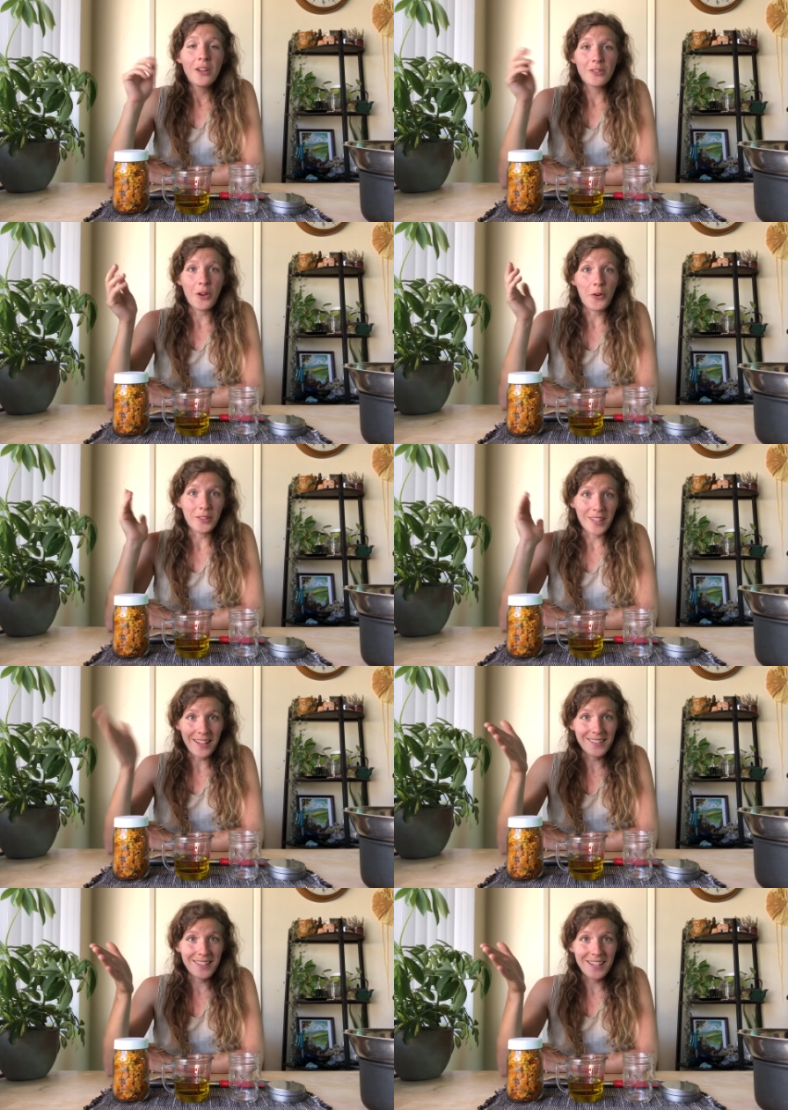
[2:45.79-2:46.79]
So
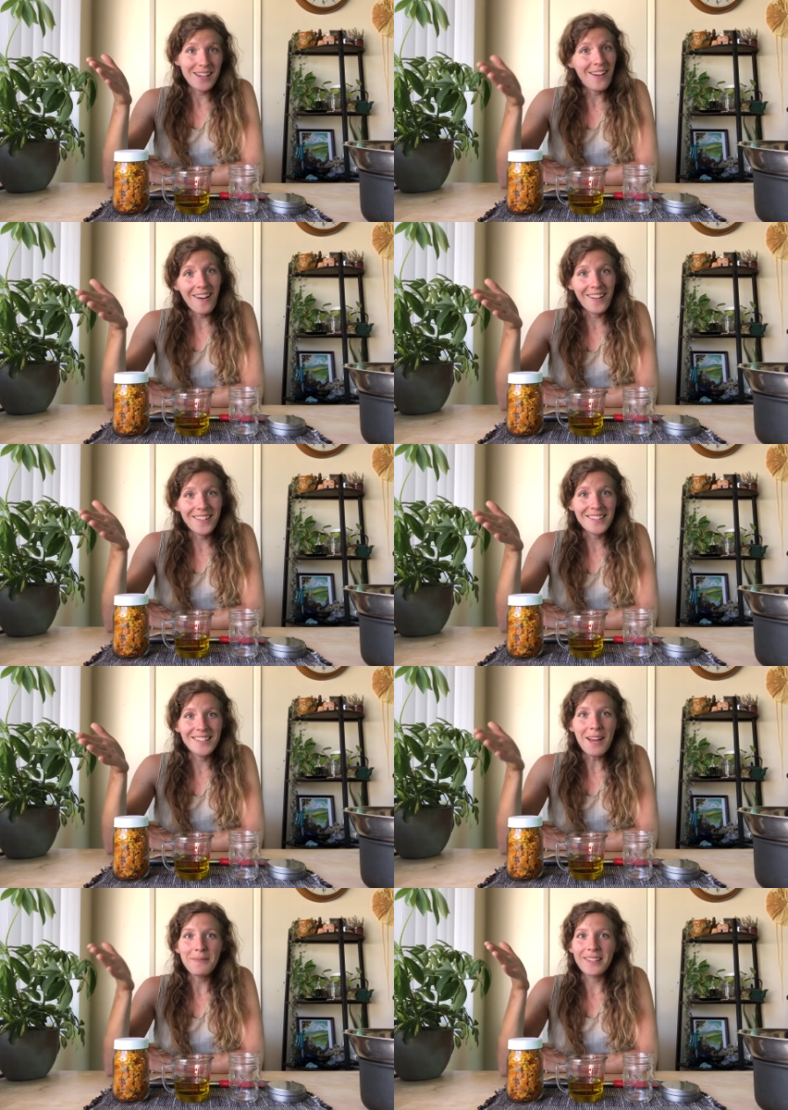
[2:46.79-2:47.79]
let's see the
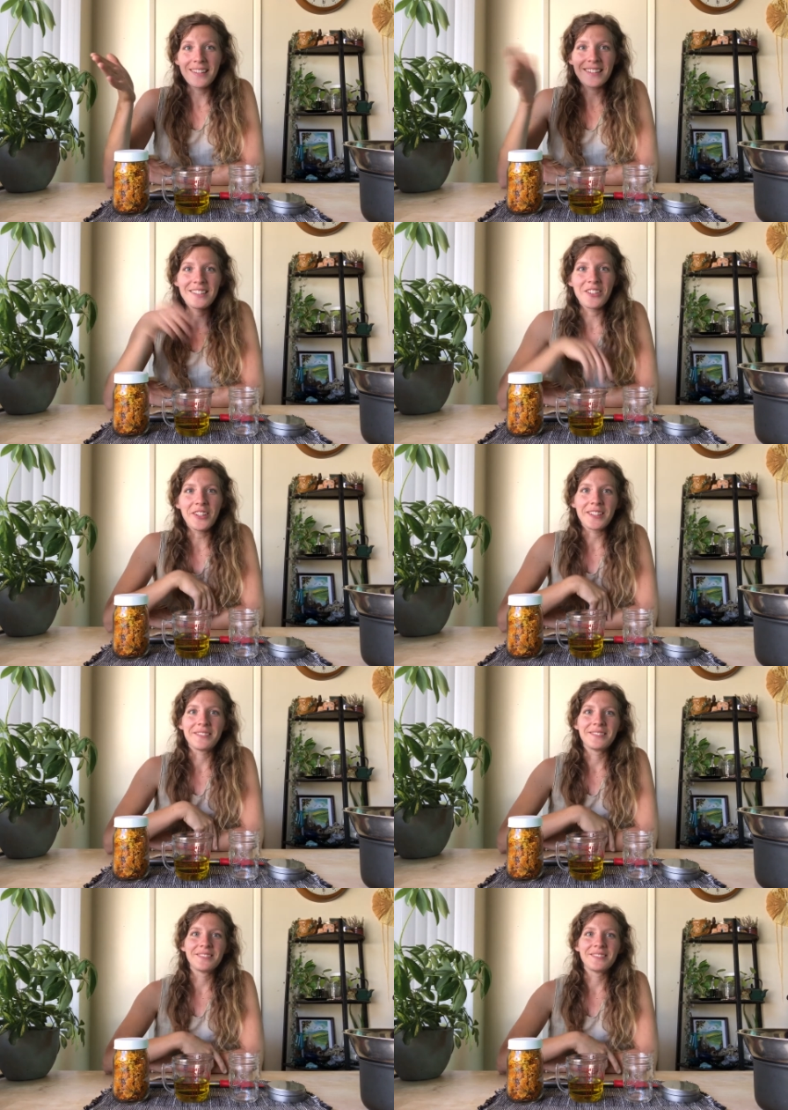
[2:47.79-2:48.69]
steps. Let's get started.